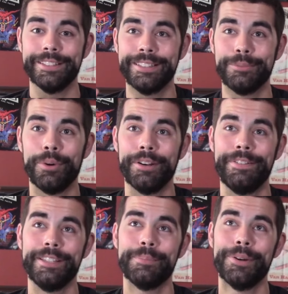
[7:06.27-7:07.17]
This is one
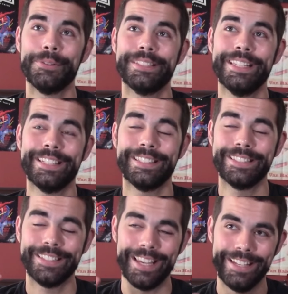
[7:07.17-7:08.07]
of his most
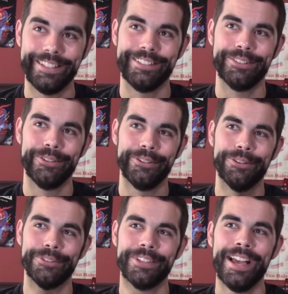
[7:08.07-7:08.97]
insane
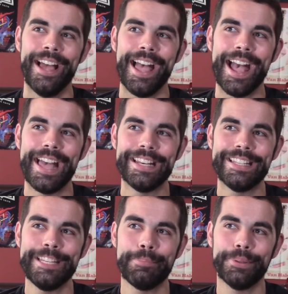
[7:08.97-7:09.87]
solos, and
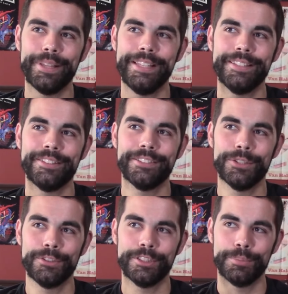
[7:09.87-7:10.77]
he plays it
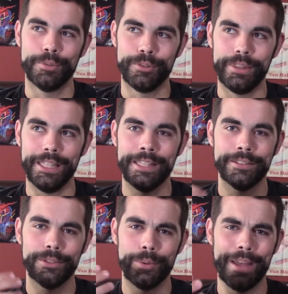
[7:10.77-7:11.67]
so smoothly and
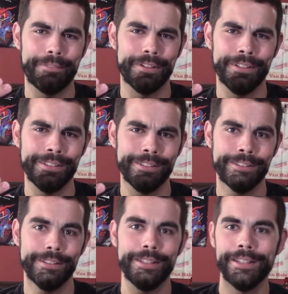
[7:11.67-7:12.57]
so
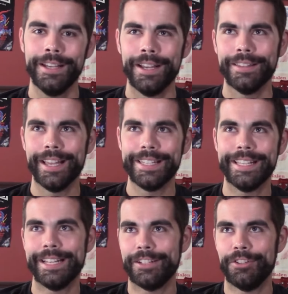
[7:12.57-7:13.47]
effortlessly that he
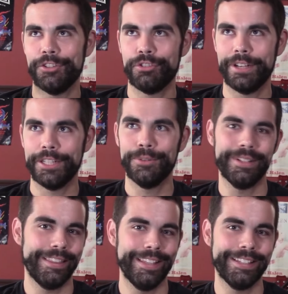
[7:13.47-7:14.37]
can actually trick you
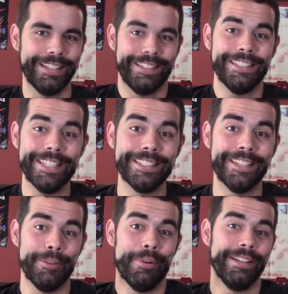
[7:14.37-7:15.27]
into thinking it's
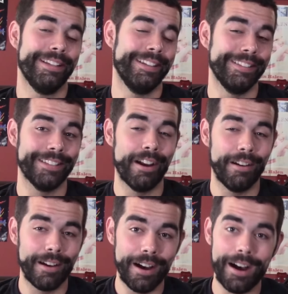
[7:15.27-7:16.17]
easy when it is
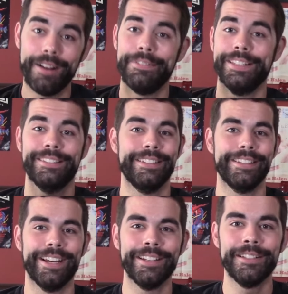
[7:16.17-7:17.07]
obviously
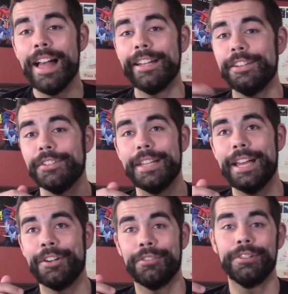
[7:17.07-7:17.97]
not. And you just
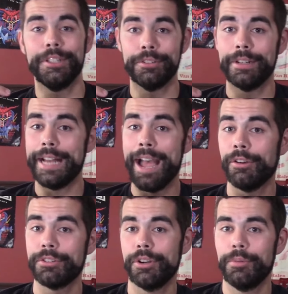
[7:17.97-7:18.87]
add a really great
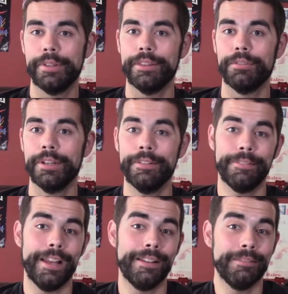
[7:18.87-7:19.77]
outro with the
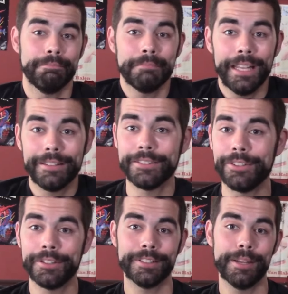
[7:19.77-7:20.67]
riff, and yeah, the
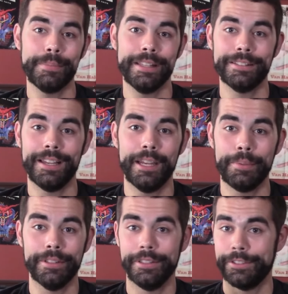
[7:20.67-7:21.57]
song's gonna be this high
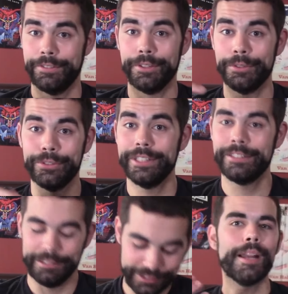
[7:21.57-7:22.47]
up on the list for those
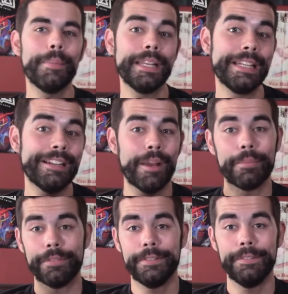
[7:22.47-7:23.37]
reasons. Coming in at
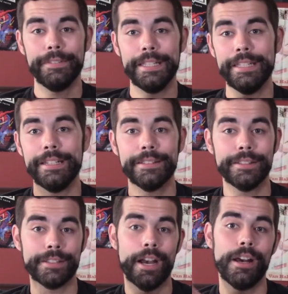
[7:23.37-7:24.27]
number 15 is
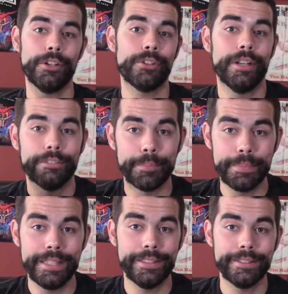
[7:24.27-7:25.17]
The Conjuring from
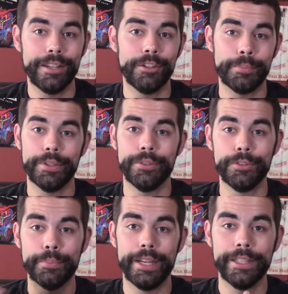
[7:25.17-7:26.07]
Peace Sells But
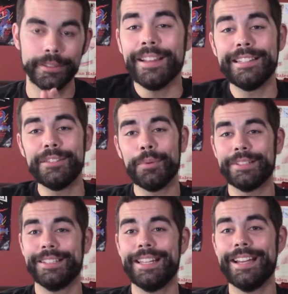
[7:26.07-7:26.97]
Who's Buying. This is
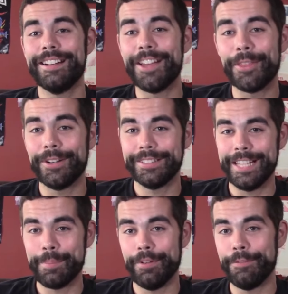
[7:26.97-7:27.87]
once again another
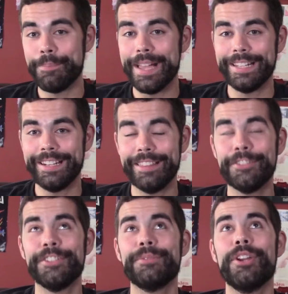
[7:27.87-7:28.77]
example of Megadeth
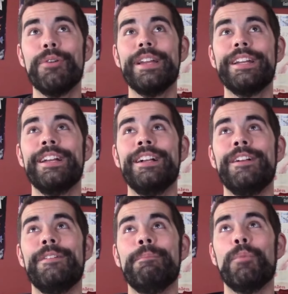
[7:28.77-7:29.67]
just going
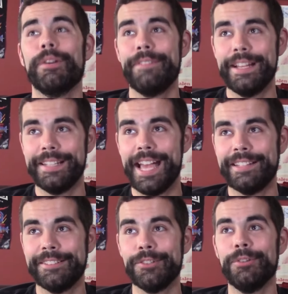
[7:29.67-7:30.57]
more
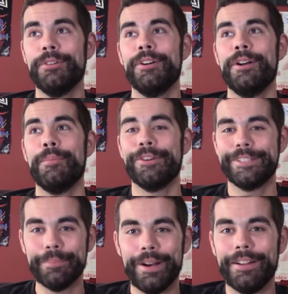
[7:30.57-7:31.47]
fantastical, more
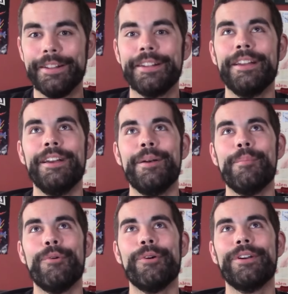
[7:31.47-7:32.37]
demonic,
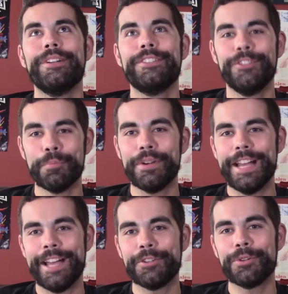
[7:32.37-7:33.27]
more
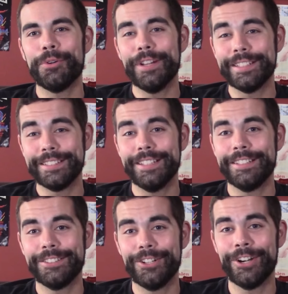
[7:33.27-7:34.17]
supernatural and
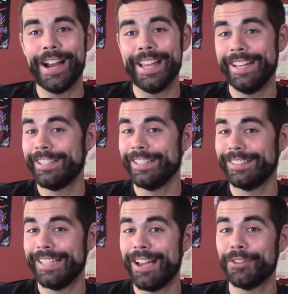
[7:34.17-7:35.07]
sinister, and it
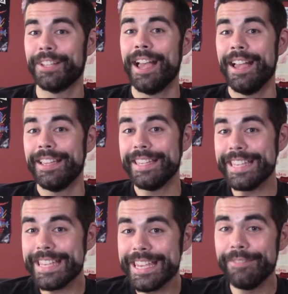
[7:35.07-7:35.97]
just sounds
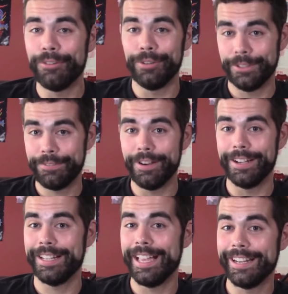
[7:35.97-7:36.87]
evil as
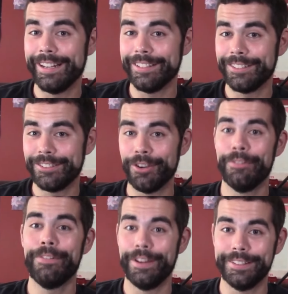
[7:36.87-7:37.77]
fuck, and it is so
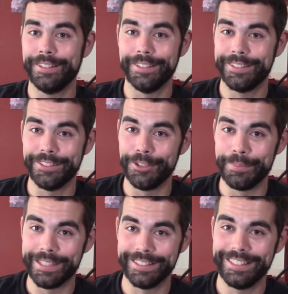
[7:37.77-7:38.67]
fun to listen to
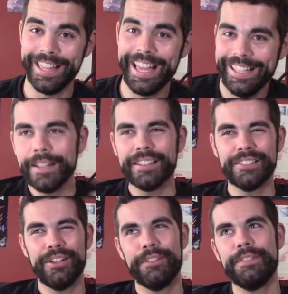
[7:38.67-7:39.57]
because of that. The
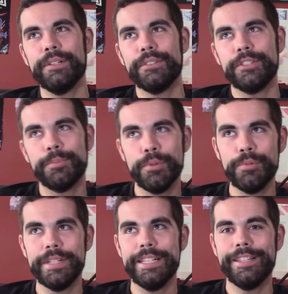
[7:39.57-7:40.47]
song feels
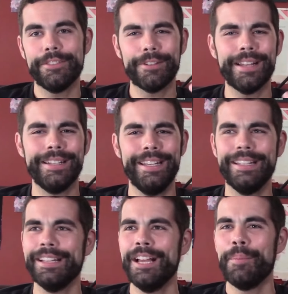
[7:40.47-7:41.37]
spooky,
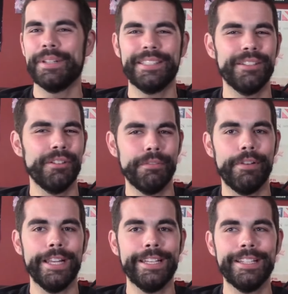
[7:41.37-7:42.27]
threatening, but still
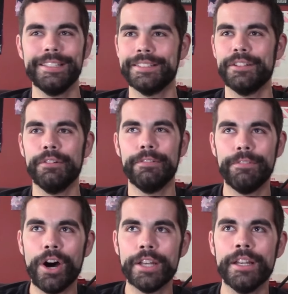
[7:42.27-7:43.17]
inviting, still
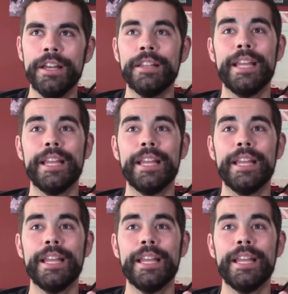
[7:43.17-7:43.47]
fun.